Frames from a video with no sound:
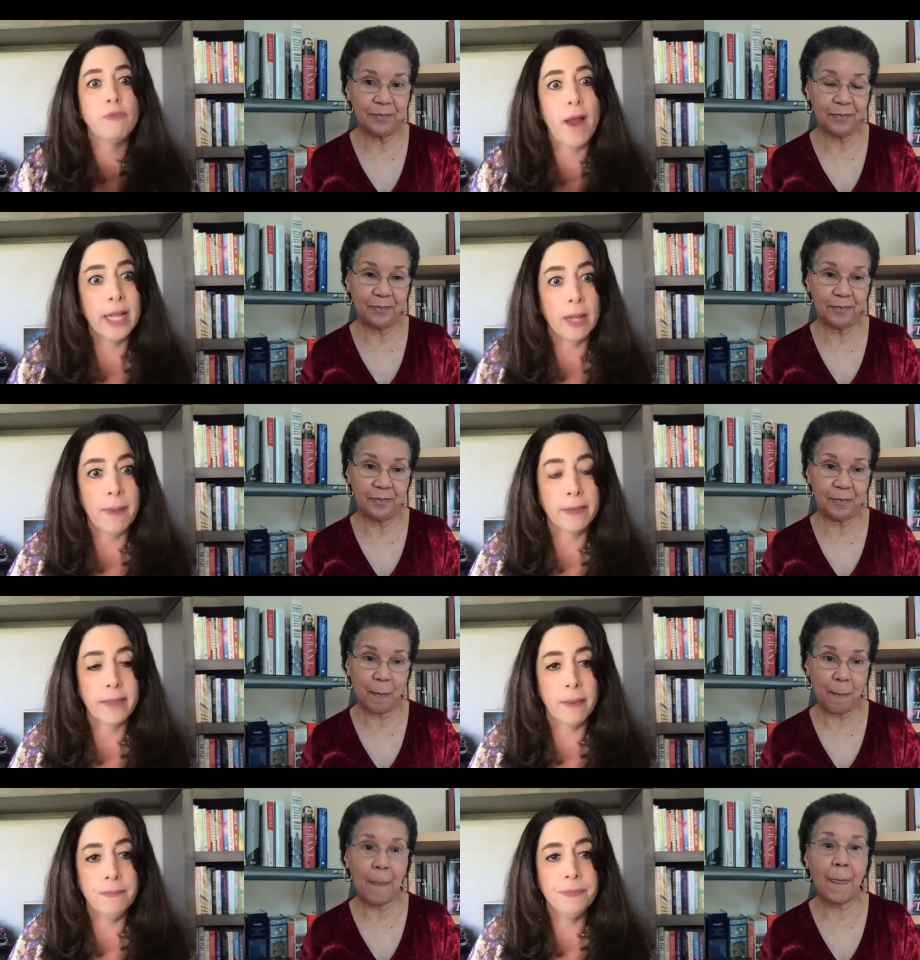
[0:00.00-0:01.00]
Speaker 1: I was writing about
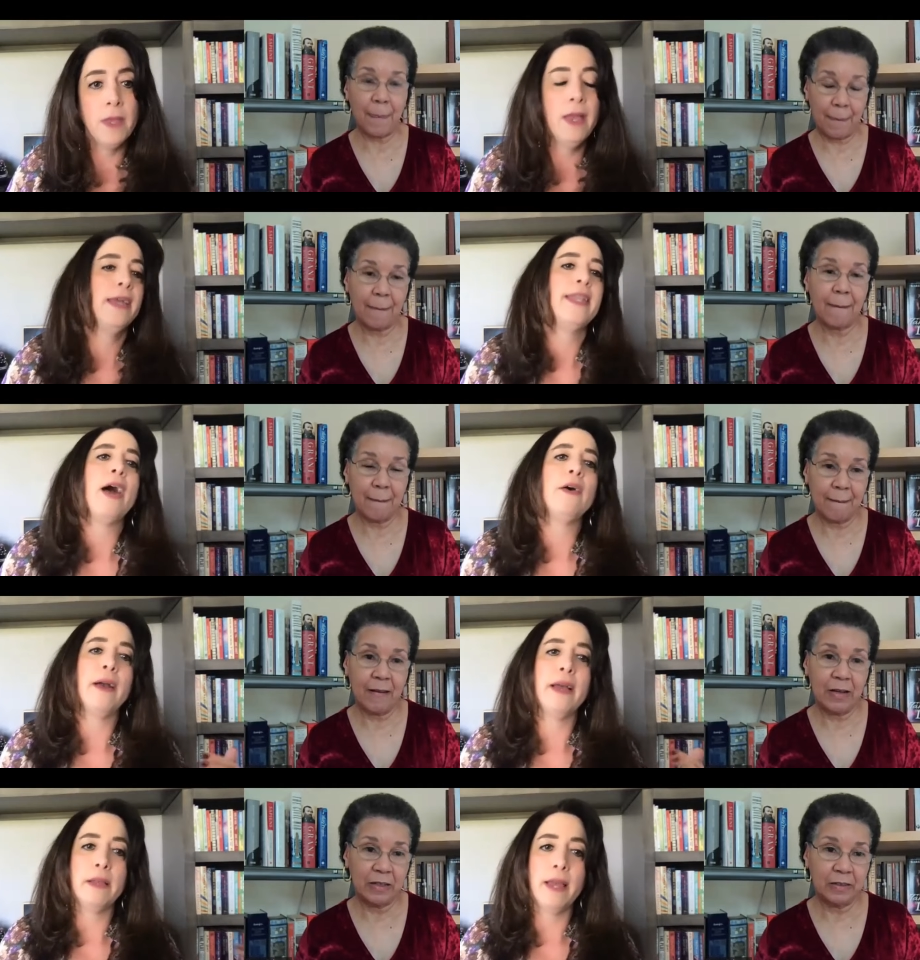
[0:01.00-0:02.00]
them, and
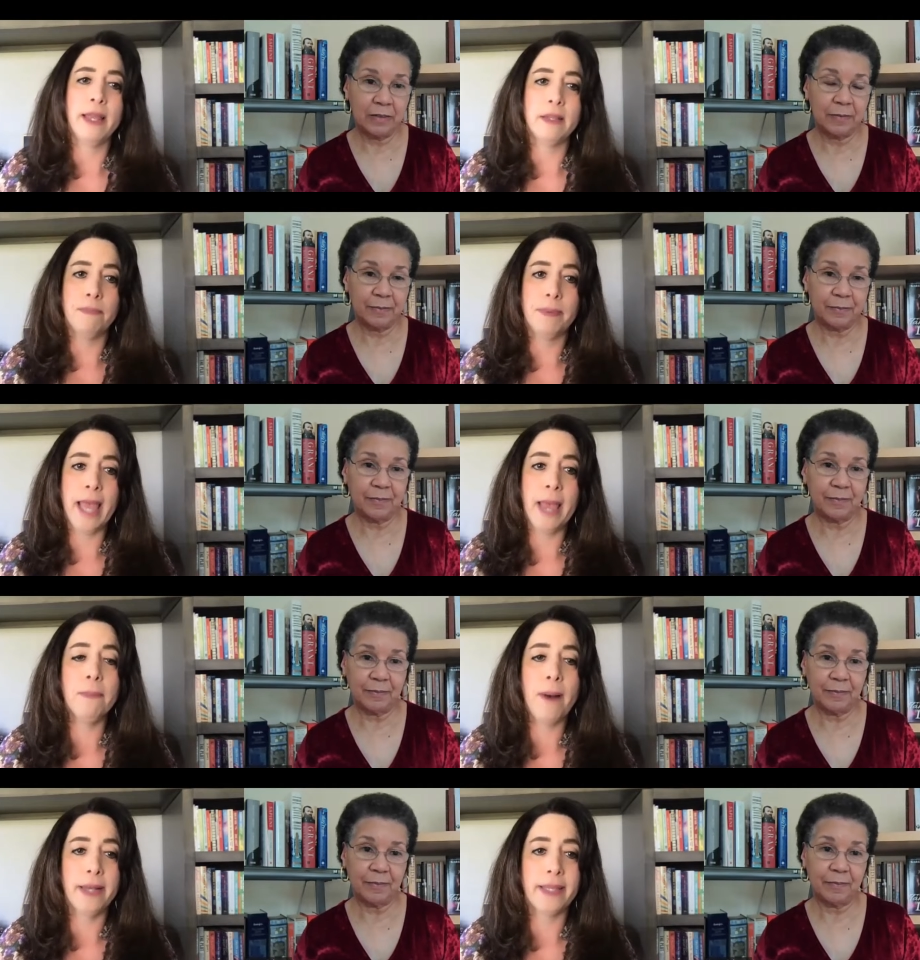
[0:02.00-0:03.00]
now it became a
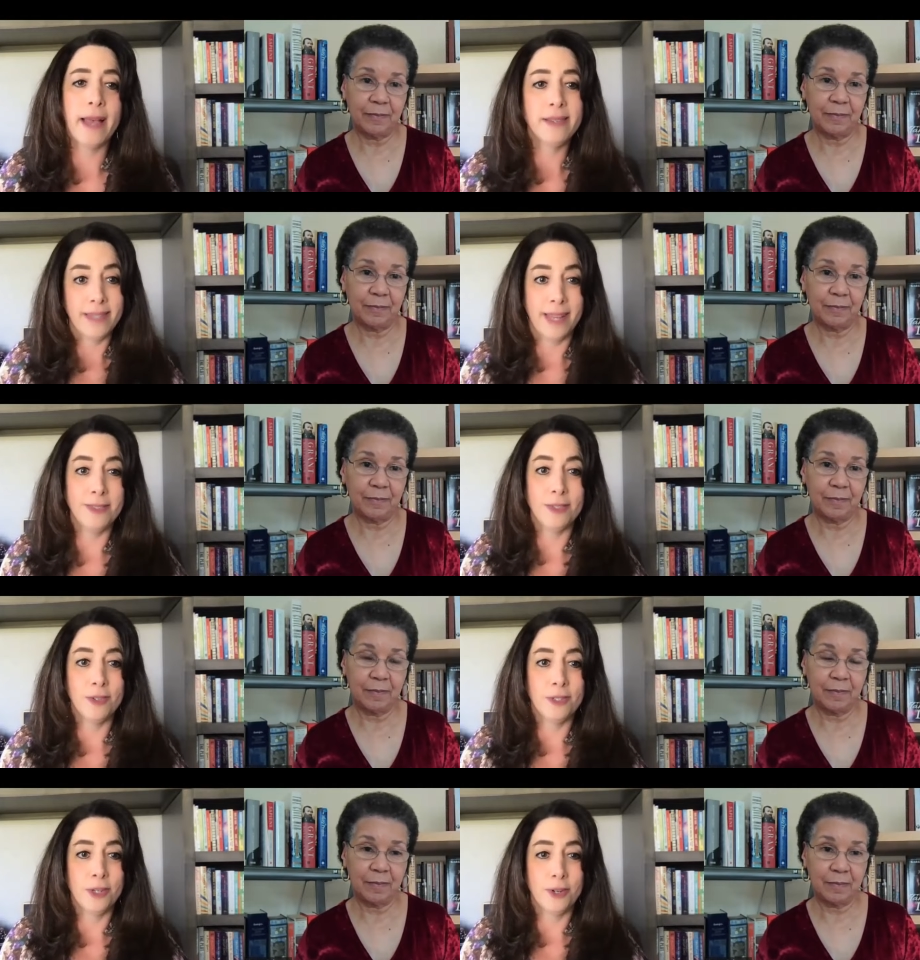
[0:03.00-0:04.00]
podcast. In
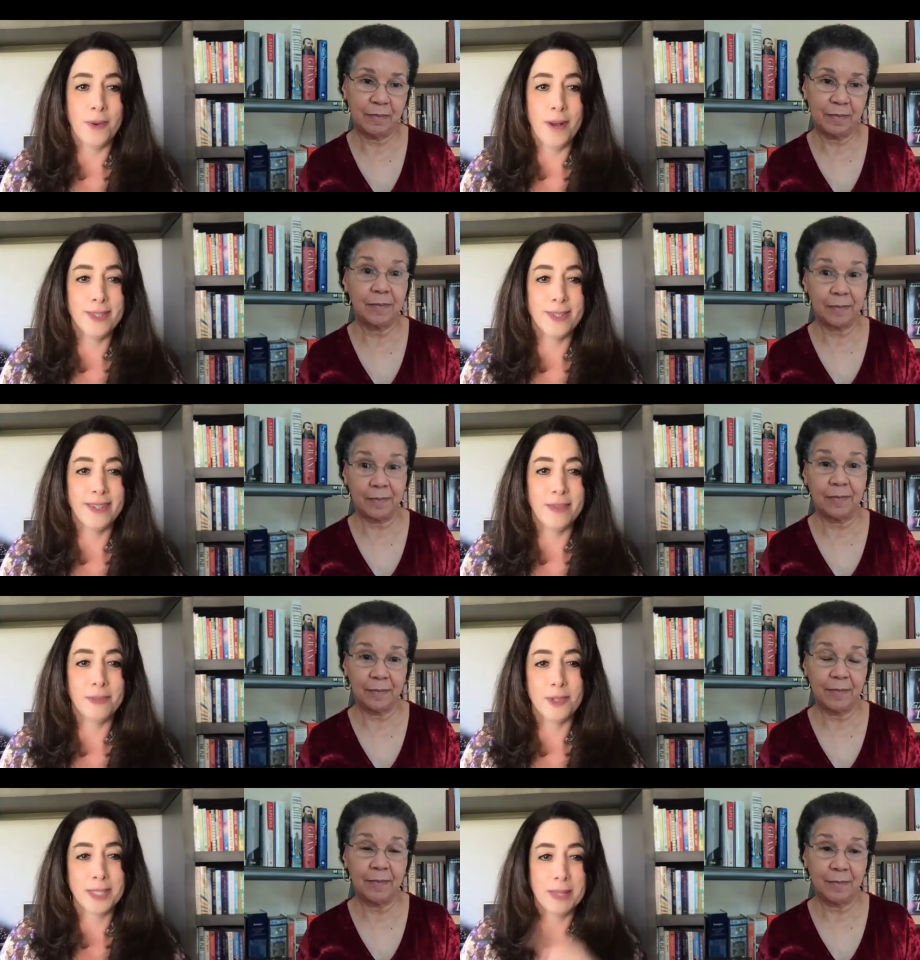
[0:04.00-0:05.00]
answer to your question, I'm
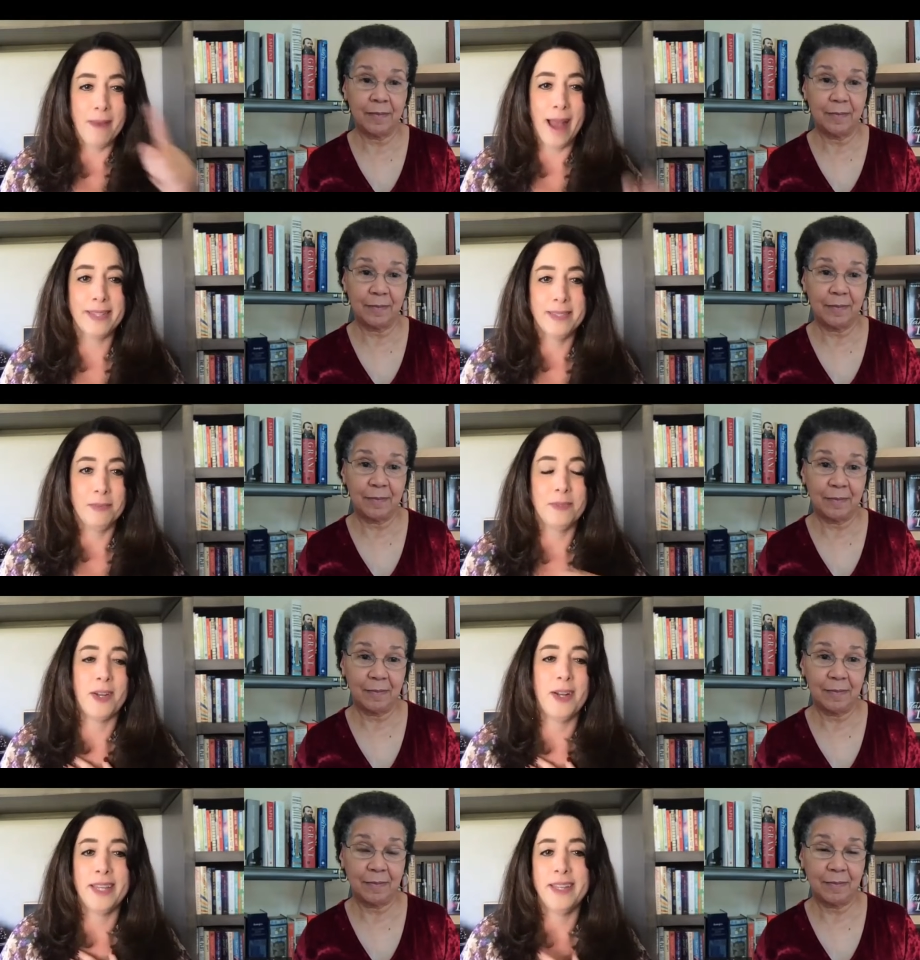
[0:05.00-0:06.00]
circling back to. I'm
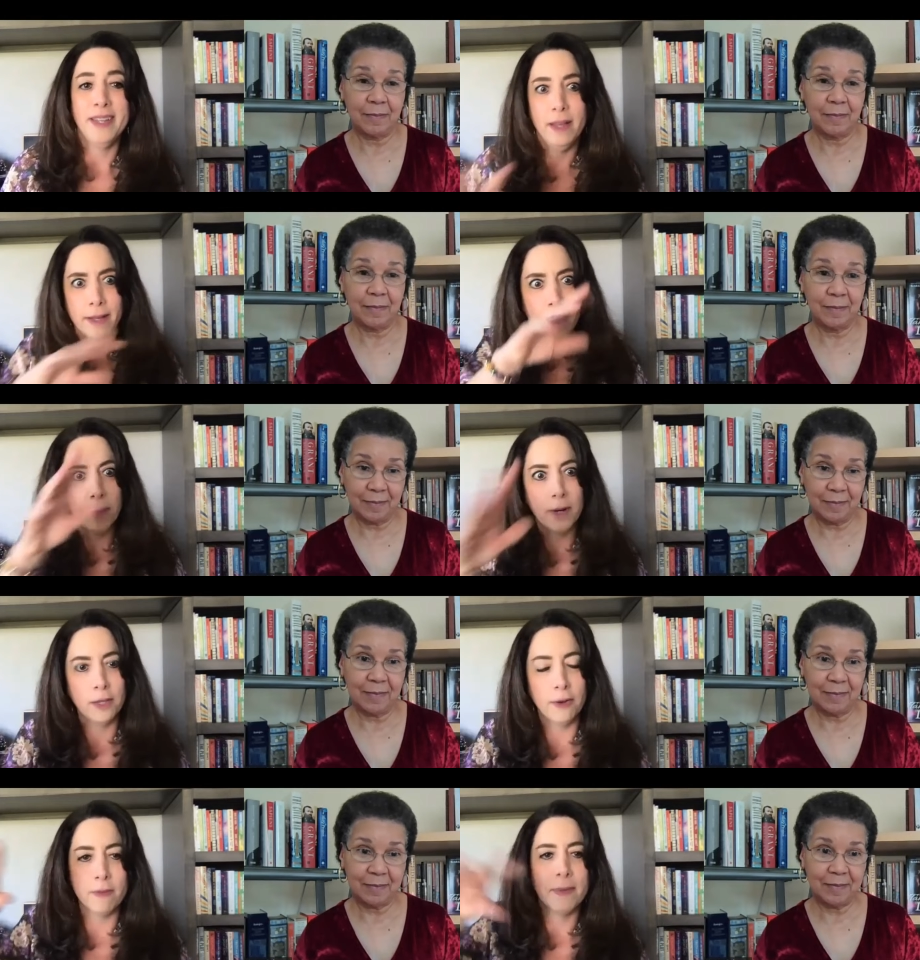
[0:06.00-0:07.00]
sorry kind of went
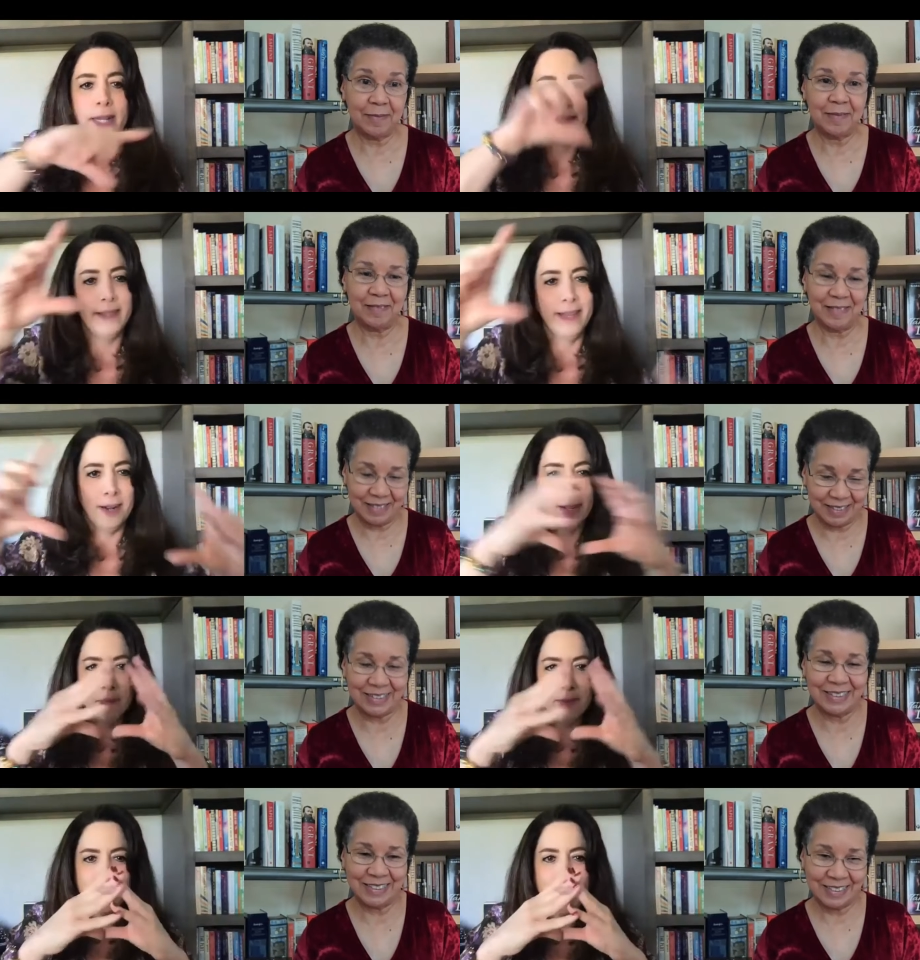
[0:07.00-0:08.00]
all over, but it, it all
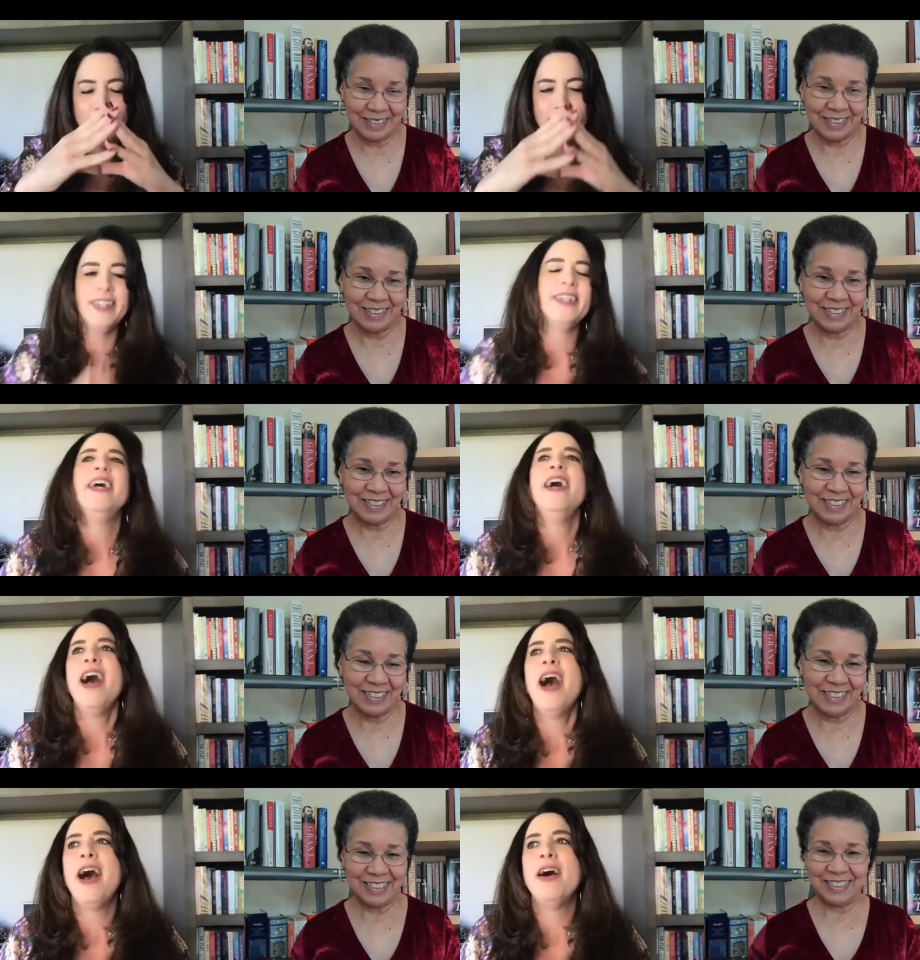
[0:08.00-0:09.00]
comes together.
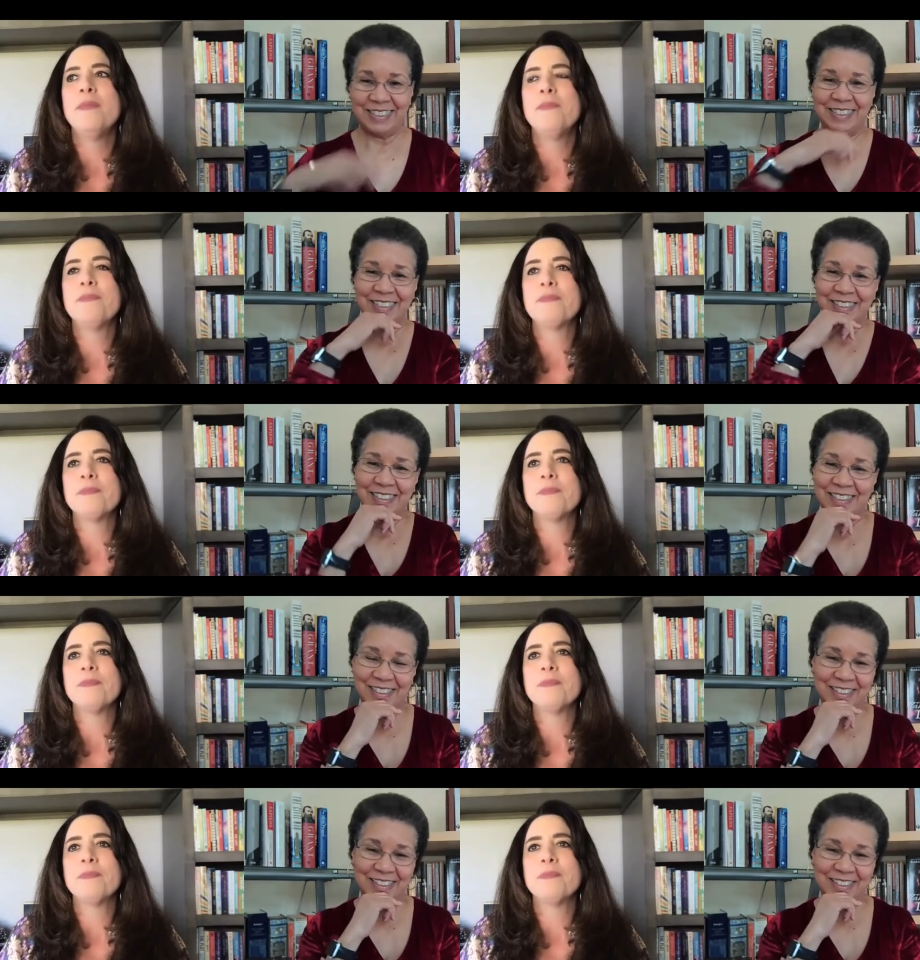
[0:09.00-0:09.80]
Um,